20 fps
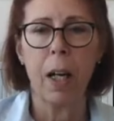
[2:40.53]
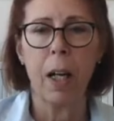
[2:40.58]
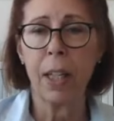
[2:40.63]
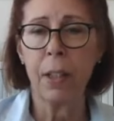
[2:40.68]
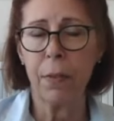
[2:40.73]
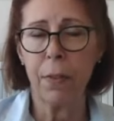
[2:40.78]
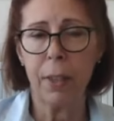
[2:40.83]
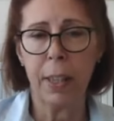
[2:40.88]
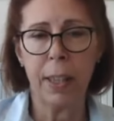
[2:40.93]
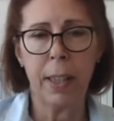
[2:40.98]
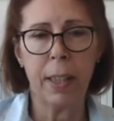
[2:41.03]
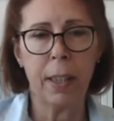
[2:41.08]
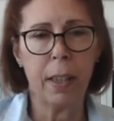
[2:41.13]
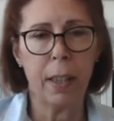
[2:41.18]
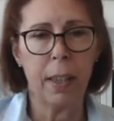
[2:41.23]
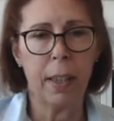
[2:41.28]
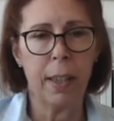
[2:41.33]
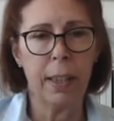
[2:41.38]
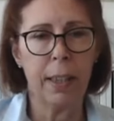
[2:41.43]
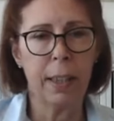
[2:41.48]

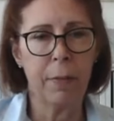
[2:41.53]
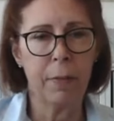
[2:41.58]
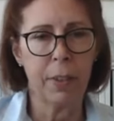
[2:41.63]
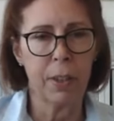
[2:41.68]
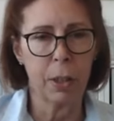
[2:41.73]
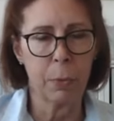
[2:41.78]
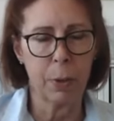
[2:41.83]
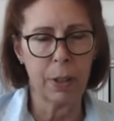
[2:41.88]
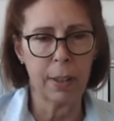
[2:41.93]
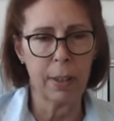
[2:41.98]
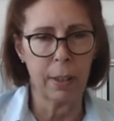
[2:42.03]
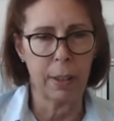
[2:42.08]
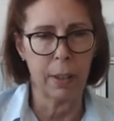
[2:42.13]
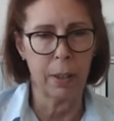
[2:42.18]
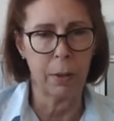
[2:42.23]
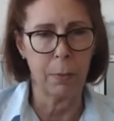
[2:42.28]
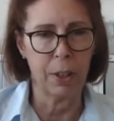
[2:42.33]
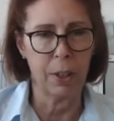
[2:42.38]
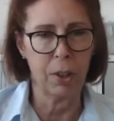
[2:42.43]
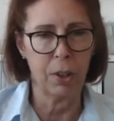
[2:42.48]
Thankfully, I live in
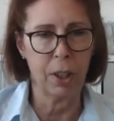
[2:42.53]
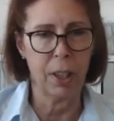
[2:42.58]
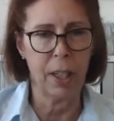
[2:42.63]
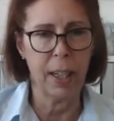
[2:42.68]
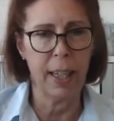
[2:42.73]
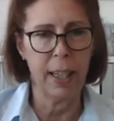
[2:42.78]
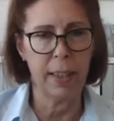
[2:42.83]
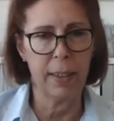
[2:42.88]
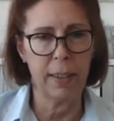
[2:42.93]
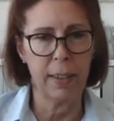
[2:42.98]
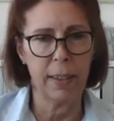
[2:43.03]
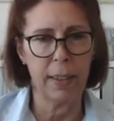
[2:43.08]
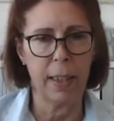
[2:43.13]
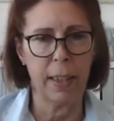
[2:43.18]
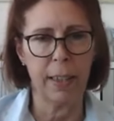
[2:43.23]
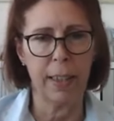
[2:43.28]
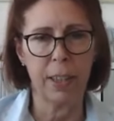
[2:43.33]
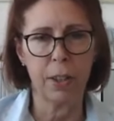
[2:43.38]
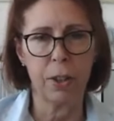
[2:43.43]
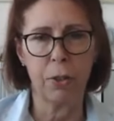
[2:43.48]
Switzerland, which has
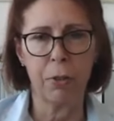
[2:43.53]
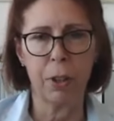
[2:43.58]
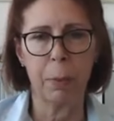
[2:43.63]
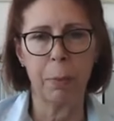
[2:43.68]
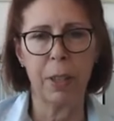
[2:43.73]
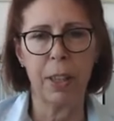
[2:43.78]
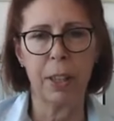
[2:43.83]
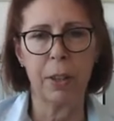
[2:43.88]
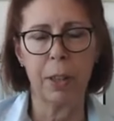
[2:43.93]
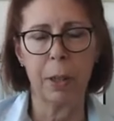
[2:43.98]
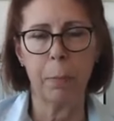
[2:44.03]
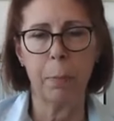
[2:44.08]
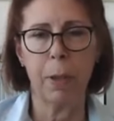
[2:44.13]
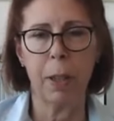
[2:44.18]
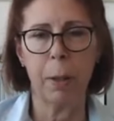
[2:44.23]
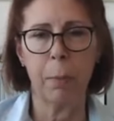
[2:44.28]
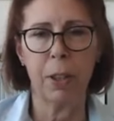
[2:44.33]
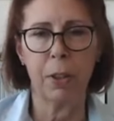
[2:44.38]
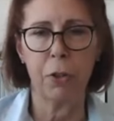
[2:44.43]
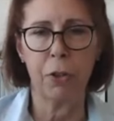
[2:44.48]
an extremely good
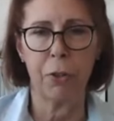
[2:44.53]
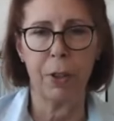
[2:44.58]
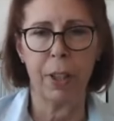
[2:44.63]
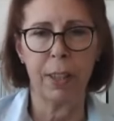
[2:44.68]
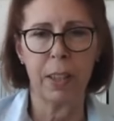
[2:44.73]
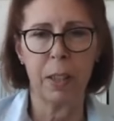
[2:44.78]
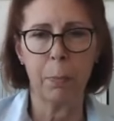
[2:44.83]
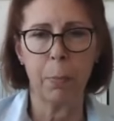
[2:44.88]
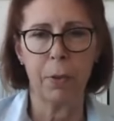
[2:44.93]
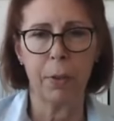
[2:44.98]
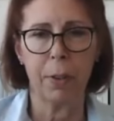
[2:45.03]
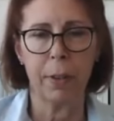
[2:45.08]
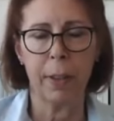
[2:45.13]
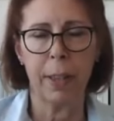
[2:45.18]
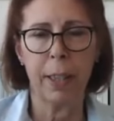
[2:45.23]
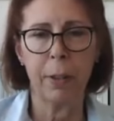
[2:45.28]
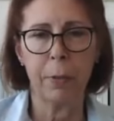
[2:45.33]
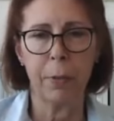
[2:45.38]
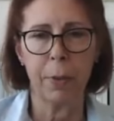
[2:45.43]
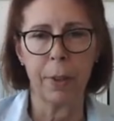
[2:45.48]
public transport
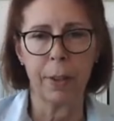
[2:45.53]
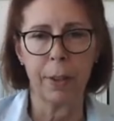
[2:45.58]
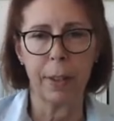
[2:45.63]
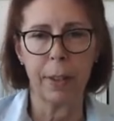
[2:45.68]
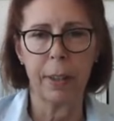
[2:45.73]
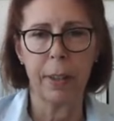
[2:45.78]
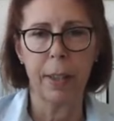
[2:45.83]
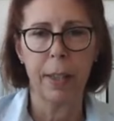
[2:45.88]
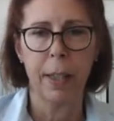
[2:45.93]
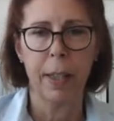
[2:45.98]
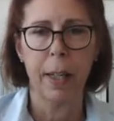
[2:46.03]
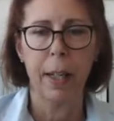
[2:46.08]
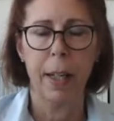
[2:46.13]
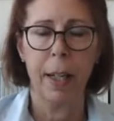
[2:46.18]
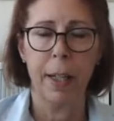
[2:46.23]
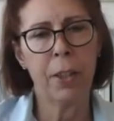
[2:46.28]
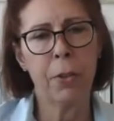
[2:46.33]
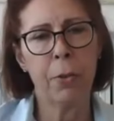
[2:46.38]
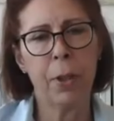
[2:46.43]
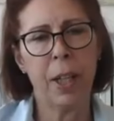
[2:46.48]
network.
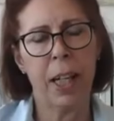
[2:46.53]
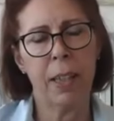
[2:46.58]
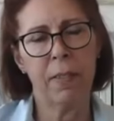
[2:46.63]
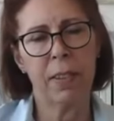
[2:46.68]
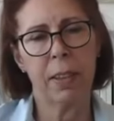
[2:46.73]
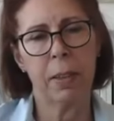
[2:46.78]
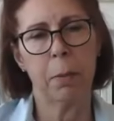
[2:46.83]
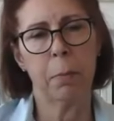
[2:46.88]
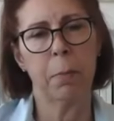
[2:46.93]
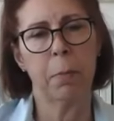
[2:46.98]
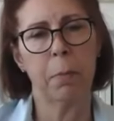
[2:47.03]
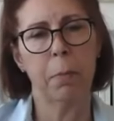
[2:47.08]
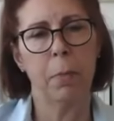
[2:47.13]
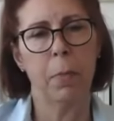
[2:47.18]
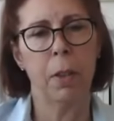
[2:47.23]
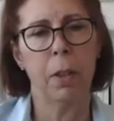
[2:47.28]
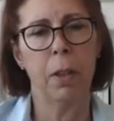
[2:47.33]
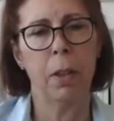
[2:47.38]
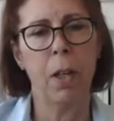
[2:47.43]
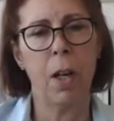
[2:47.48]
I do have some
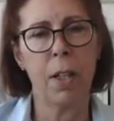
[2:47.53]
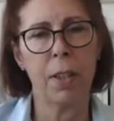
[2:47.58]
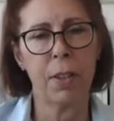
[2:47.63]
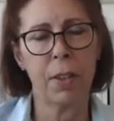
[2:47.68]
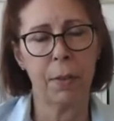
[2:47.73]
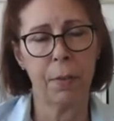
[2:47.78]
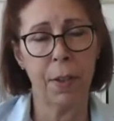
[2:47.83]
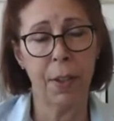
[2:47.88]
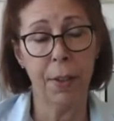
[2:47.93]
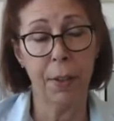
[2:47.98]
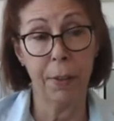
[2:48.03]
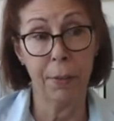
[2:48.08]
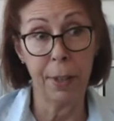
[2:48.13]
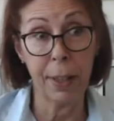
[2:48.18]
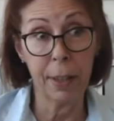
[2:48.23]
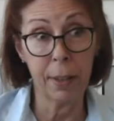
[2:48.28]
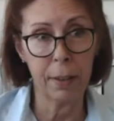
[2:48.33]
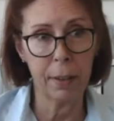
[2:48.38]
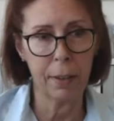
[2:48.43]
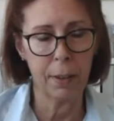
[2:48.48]
loss of
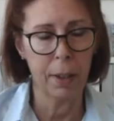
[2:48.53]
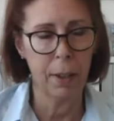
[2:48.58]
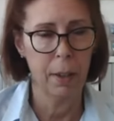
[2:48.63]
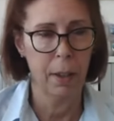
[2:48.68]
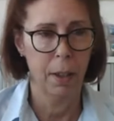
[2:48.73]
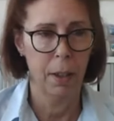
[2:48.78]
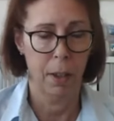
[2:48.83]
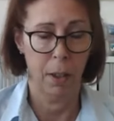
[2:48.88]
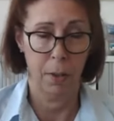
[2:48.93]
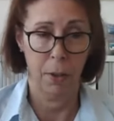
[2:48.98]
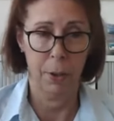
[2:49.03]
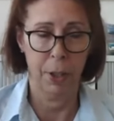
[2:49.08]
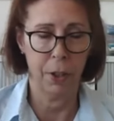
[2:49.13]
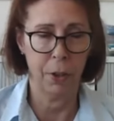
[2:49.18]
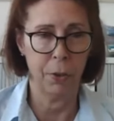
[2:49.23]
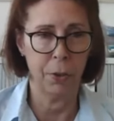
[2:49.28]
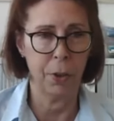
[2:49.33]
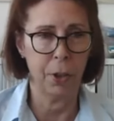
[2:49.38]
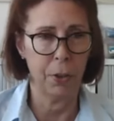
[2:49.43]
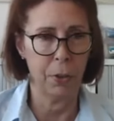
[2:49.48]
hearing,
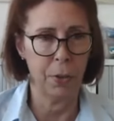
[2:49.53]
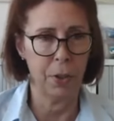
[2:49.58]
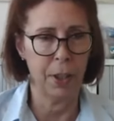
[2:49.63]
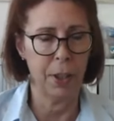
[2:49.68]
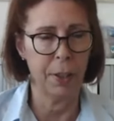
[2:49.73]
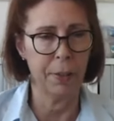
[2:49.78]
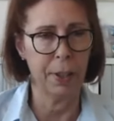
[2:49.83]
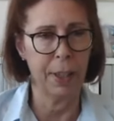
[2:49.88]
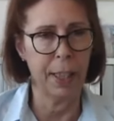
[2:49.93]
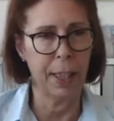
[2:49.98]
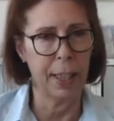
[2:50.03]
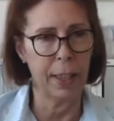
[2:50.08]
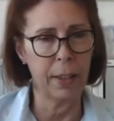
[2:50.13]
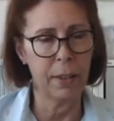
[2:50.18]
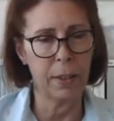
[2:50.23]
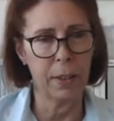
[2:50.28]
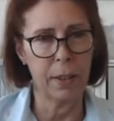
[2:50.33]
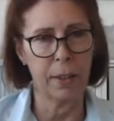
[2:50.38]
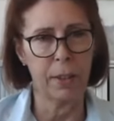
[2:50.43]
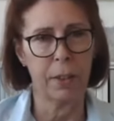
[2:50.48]
although I don't use hearing
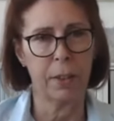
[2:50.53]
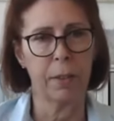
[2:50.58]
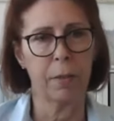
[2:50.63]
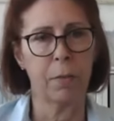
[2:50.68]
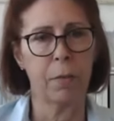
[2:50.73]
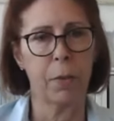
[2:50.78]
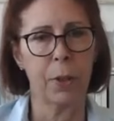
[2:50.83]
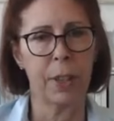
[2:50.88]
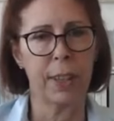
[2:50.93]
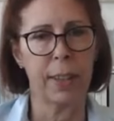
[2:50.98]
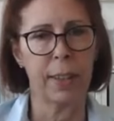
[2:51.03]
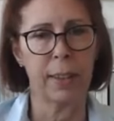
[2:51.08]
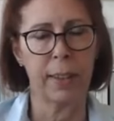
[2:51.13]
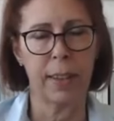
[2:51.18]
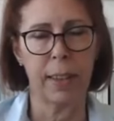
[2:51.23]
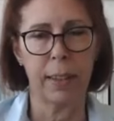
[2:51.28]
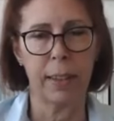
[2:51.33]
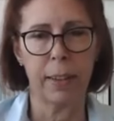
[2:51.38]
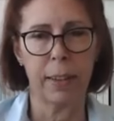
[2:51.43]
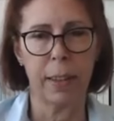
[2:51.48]
aids, certain
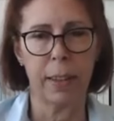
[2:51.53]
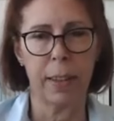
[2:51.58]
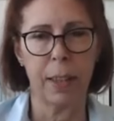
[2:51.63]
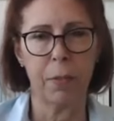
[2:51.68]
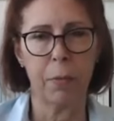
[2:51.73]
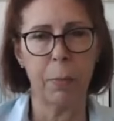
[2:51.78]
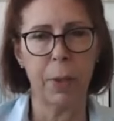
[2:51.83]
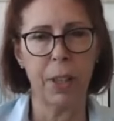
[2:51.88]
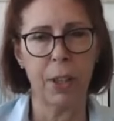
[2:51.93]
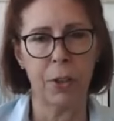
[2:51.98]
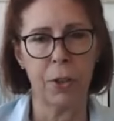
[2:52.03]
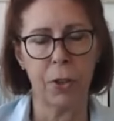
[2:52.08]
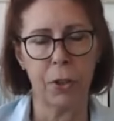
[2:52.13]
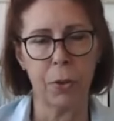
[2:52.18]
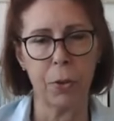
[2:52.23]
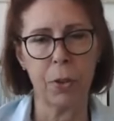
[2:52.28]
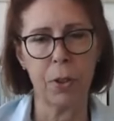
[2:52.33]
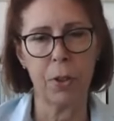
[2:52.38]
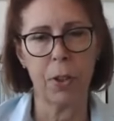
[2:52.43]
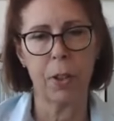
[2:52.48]
voices that give me
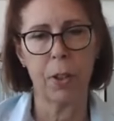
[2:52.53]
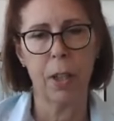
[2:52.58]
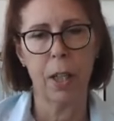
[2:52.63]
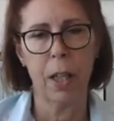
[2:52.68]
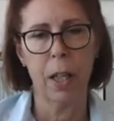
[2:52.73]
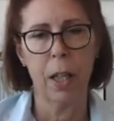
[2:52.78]
issues.